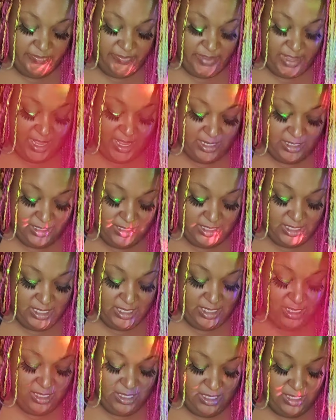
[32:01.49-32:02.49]

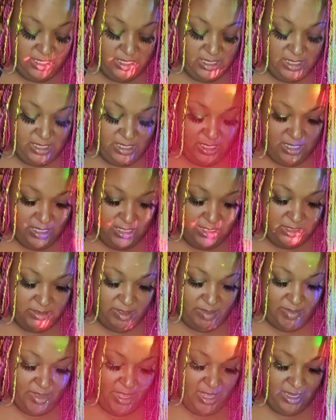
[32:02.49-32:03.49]
Foxy.
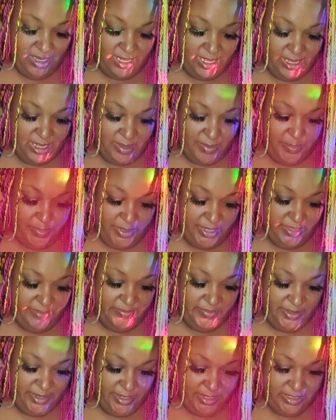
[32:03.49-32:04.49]
So I'm getting like a
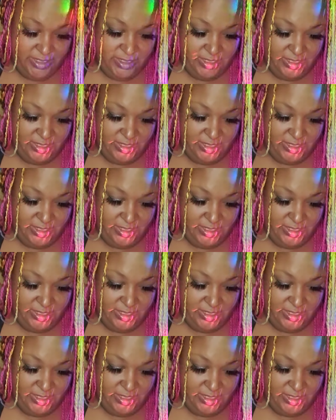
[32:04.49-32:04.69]
beef here